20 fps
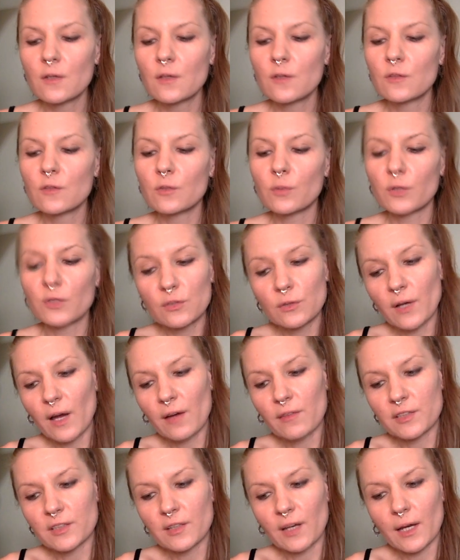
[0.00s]
So once you
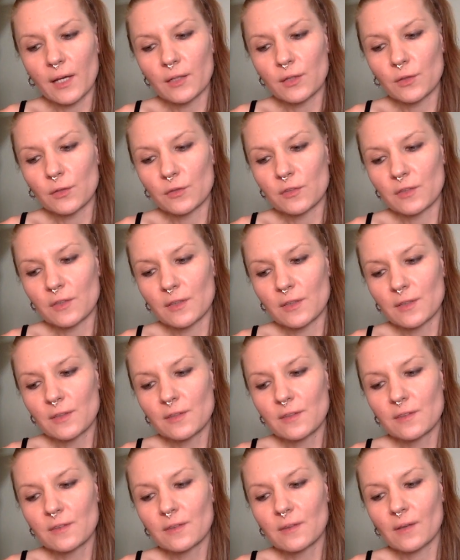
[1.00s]
have a
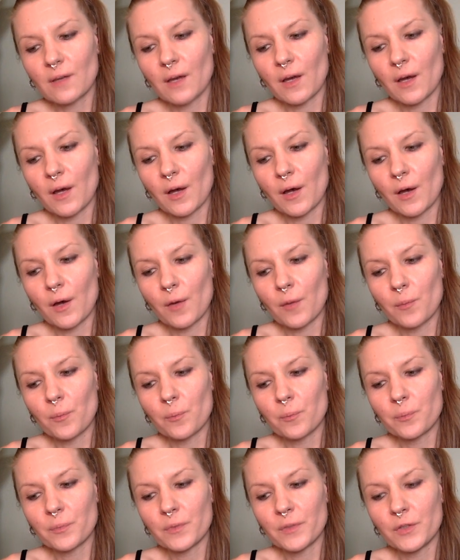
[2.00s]
diagnosis,
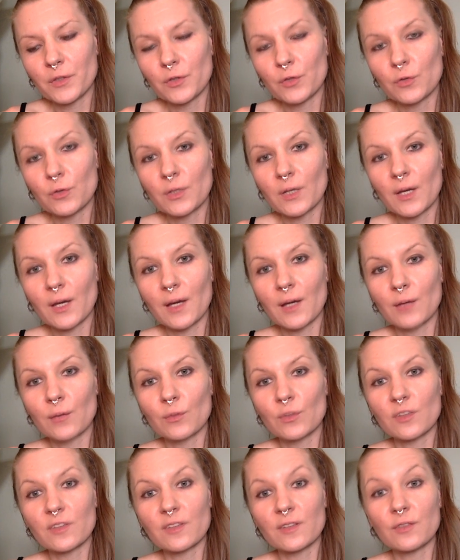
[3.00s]
you can
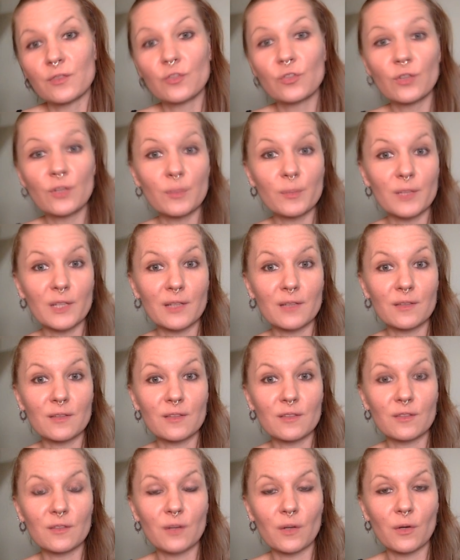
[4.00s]
receive treatment.
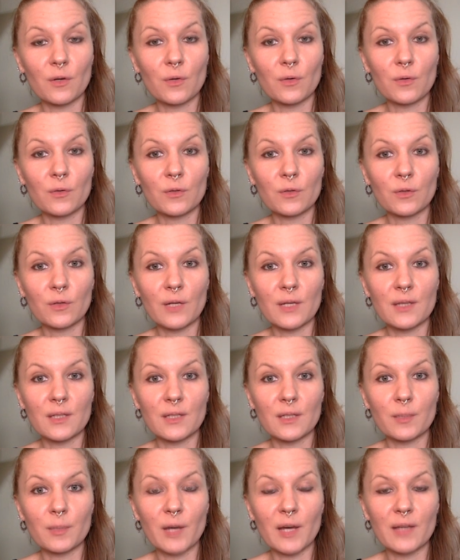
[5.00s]
So the great
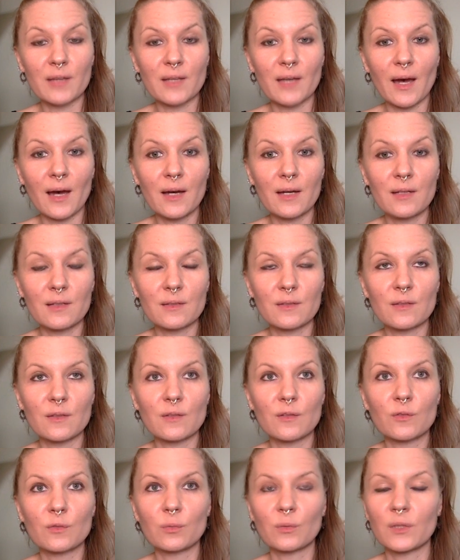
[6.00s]
thing about that
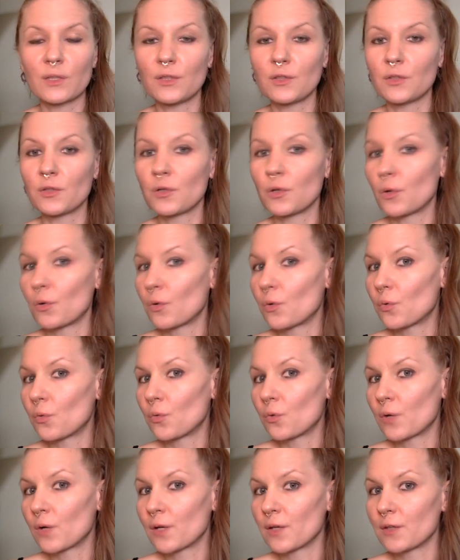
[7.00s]
is when you know
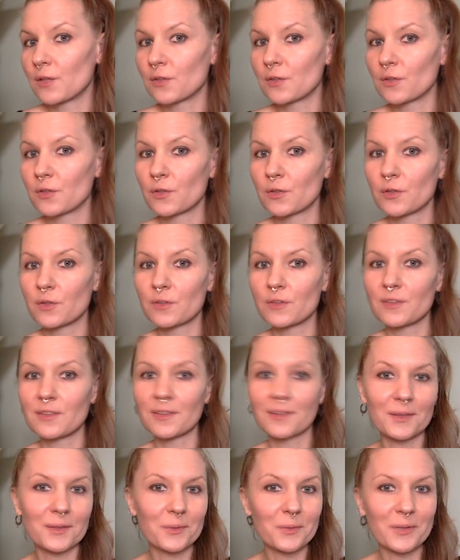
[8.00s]
what you're
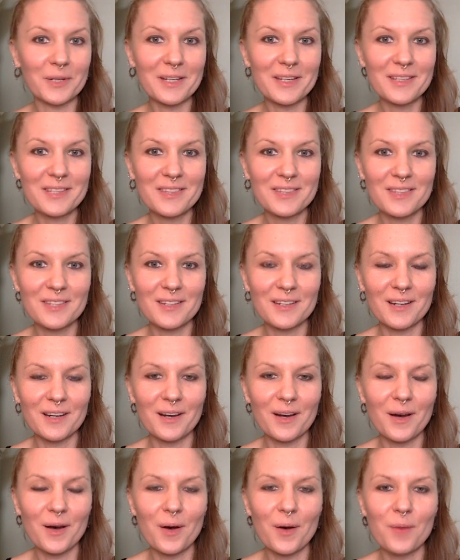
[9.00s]
dealing with,
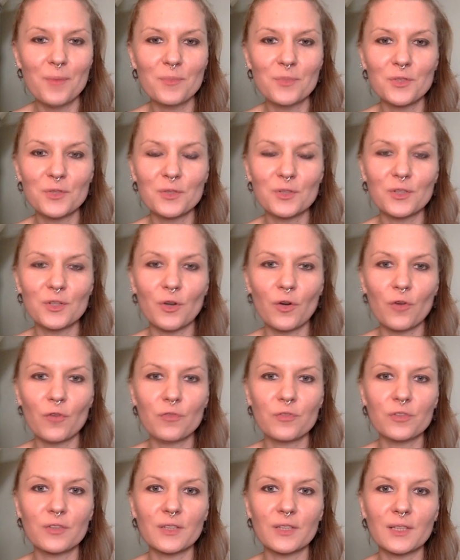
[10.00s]
you can
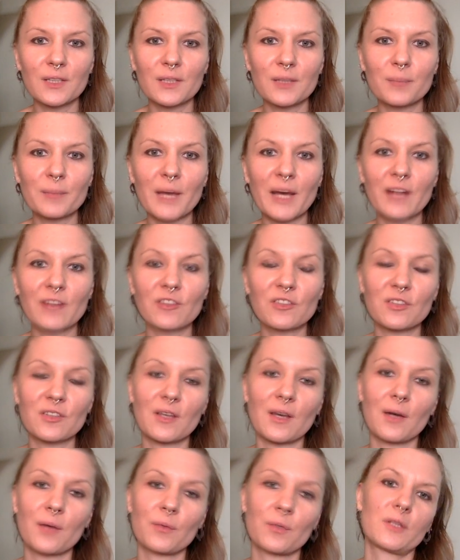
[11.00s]
hopefully match
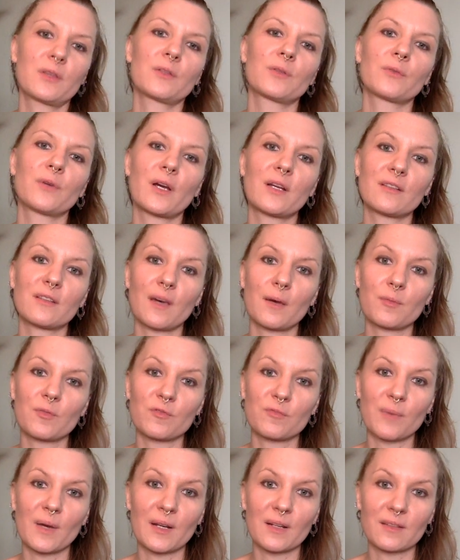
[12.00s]
that with the right type of
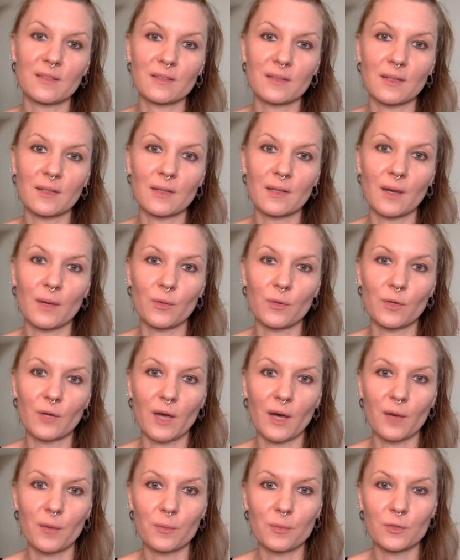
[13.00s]
medicine that will
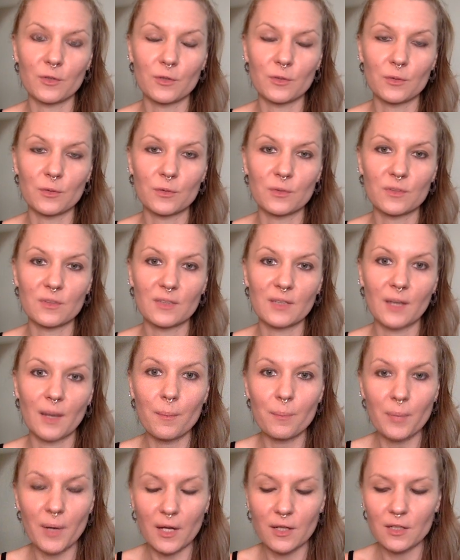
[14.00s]
help you to
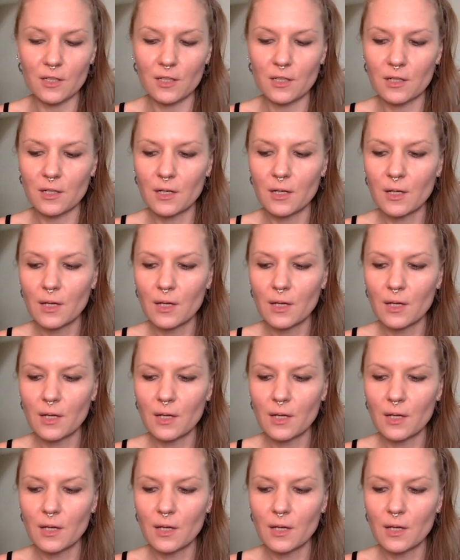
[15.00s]
get better.